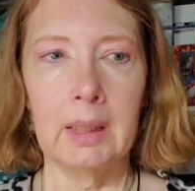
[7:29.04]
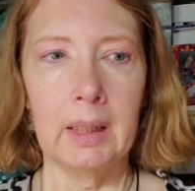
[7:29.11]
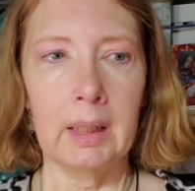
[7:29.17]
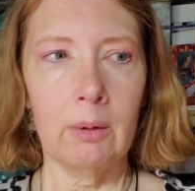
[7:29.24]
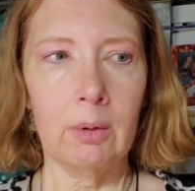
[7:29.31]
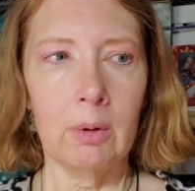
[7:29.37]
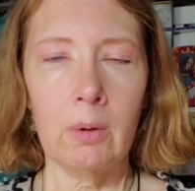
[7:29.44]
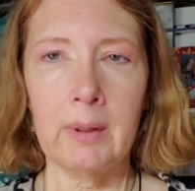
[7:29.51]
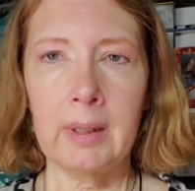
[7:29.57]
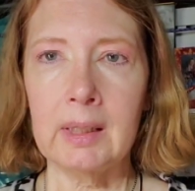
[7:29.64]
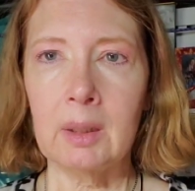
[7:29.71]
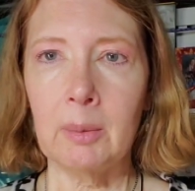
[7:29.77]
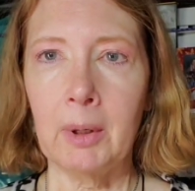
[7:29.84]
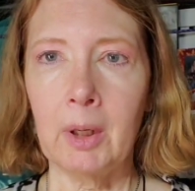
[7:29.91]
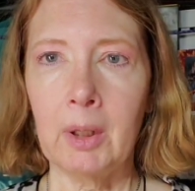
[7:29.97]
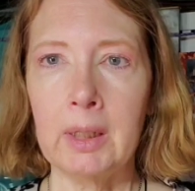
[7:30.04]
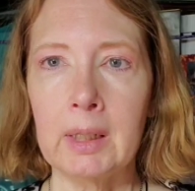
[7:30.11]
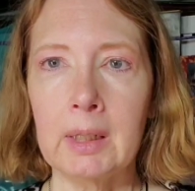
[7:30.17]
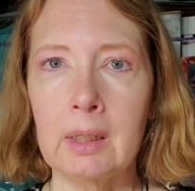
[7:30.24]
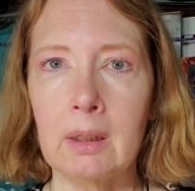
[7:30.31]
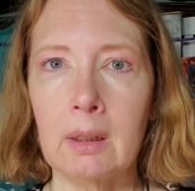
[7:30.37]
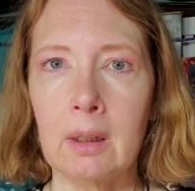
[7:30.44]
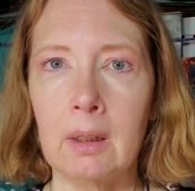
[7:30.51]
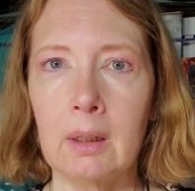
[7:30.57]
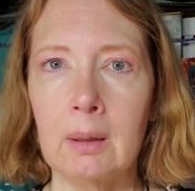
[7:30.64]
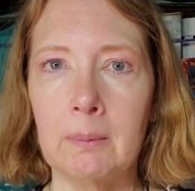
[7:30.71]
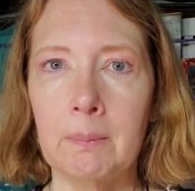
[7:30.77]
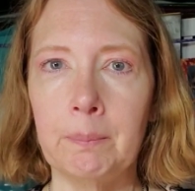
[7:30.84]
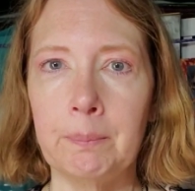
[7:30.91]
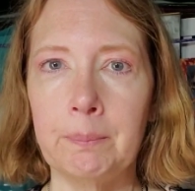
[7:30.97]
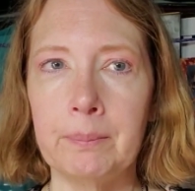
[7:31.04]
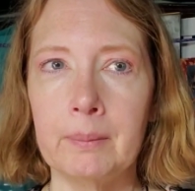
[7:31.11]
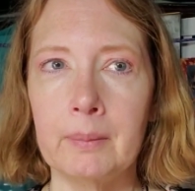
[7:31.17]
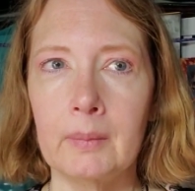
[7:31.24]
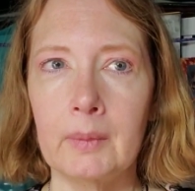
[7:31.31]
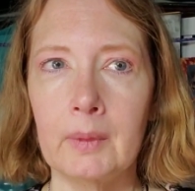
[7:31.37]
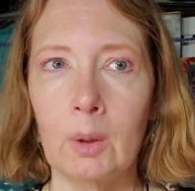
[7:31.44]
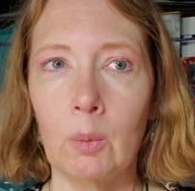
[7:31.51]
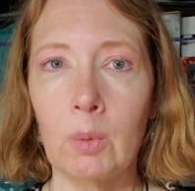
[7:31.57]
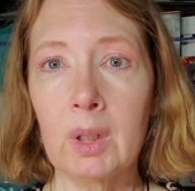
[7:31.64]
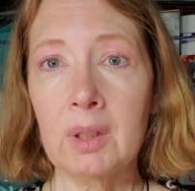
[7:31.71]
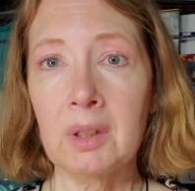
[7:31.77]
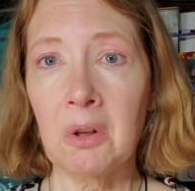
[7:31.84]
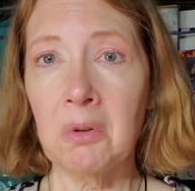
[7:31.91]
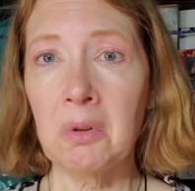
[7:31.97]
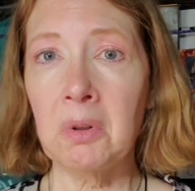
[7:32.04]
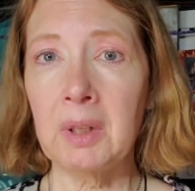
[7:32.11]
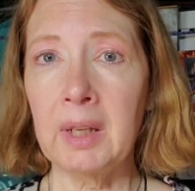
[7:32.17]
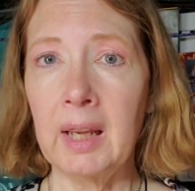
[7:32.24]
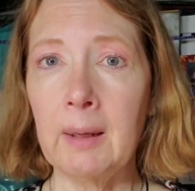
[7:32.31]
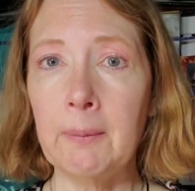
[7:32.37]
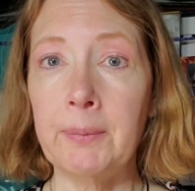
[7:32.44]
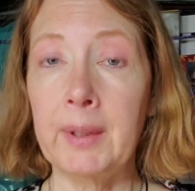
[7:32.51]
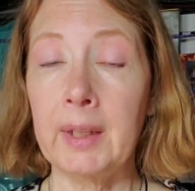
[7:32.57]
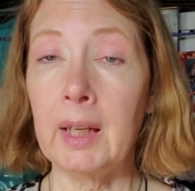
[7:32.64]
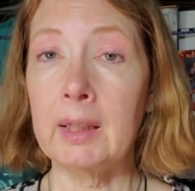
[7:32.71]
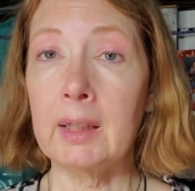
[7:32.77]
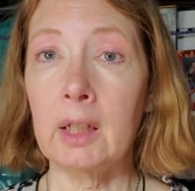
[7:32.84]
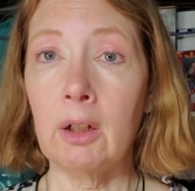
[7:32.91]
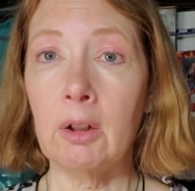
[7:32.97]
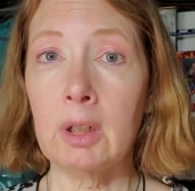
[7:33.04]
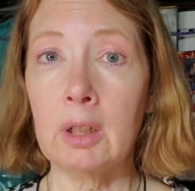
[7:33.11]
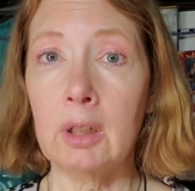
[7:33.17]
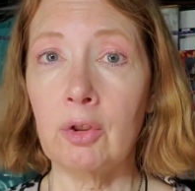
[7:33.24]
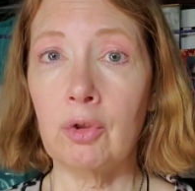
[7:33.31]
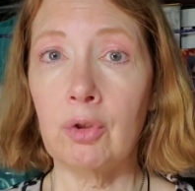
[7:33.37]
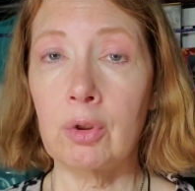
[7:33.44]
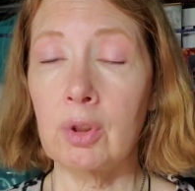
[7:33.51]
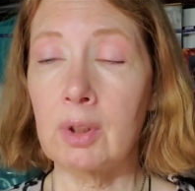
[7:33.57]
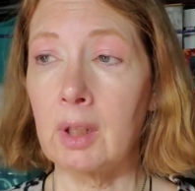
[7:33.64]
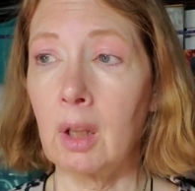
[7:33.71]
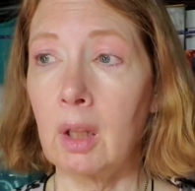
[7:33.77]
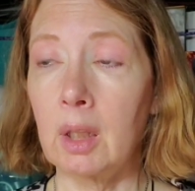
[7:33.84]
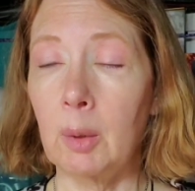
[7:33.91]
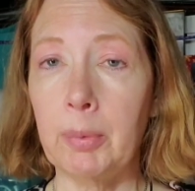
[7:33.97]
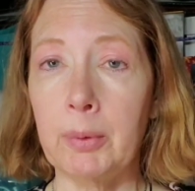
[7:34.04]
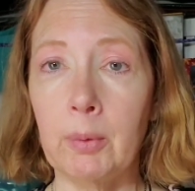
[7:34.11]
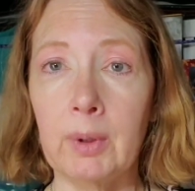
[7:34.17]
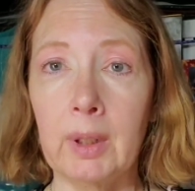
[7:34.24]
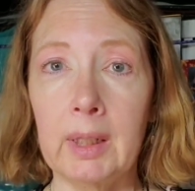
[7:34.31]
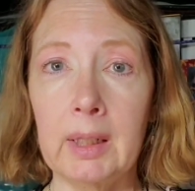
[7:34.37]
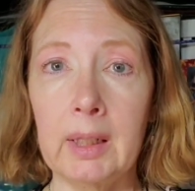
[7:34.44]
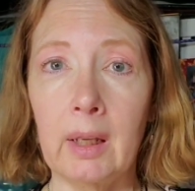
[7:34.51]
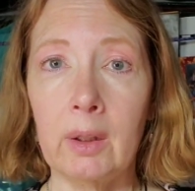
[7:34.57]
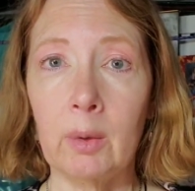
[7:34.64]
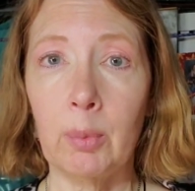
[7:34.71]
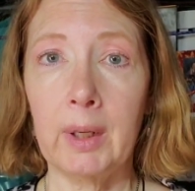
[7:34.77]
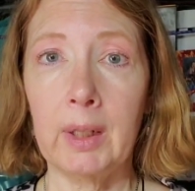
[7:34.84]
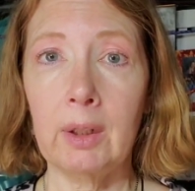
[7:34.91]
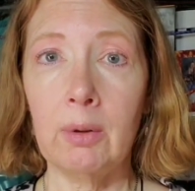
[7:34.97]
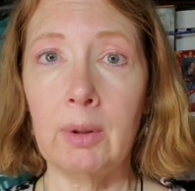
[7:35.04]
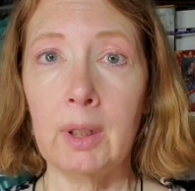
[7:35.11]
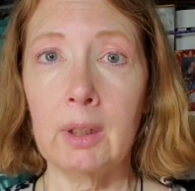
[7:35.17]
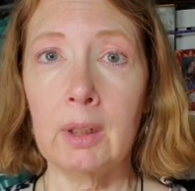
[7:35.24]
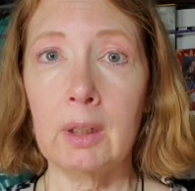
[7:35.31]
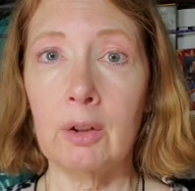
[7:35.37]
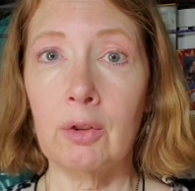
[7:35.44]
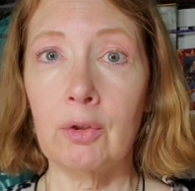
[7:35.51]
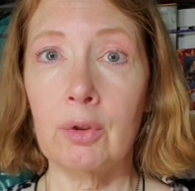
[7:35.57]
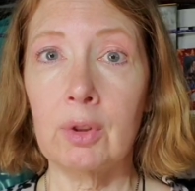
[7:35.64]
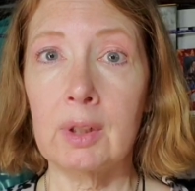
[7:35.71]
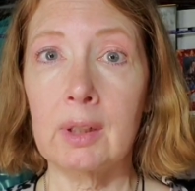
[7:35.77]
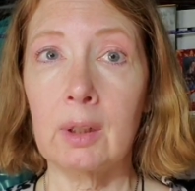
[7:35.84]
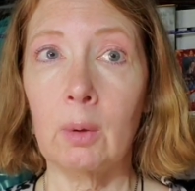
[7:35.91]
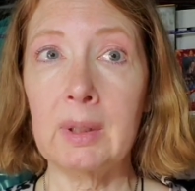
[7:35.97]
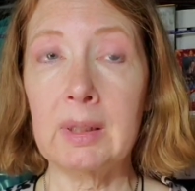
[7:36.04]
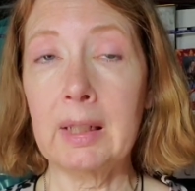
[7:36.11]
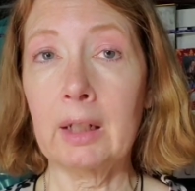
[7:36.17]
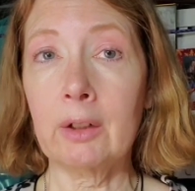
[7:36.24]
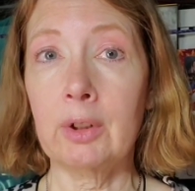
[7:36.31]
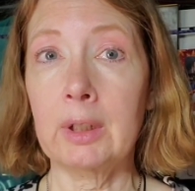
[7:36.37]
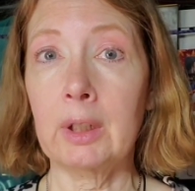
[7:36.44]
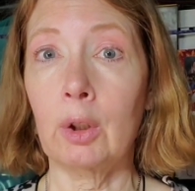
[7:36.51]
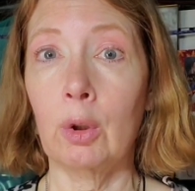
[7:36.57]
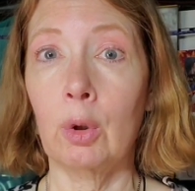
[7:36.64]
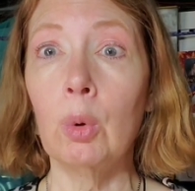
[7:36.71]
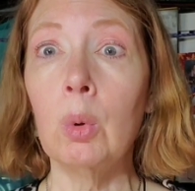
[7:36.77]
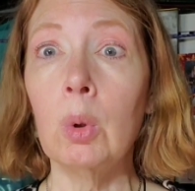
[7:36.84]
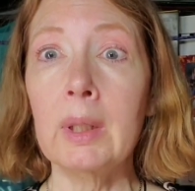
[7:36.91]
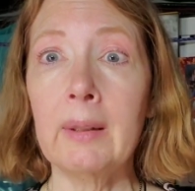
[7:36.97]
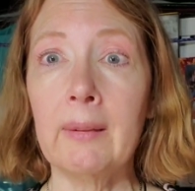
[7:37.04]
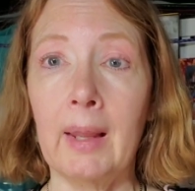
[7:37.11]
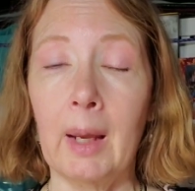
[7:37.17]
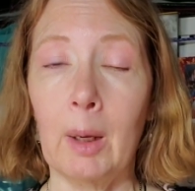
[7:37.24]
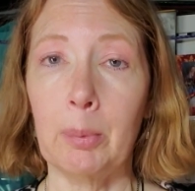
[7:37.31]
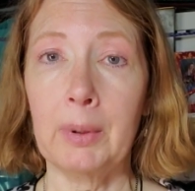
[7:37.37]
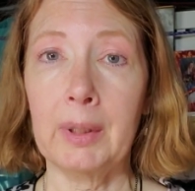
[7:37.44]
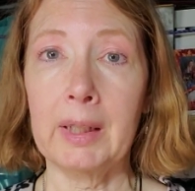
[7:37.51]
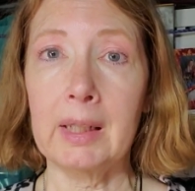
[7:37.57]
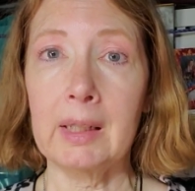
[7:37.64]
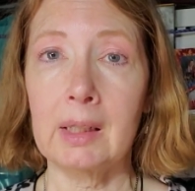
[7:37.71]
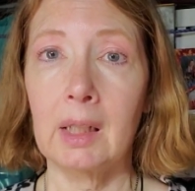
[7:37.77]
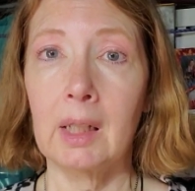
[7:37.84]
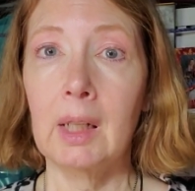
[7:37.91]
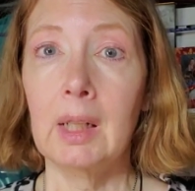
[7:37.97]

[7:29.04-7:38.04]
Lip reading: I don't know, that's about it. Work's going okay. They got the air conditioners all up and running now, the brand new air conditioners, so it's actually cool in that place.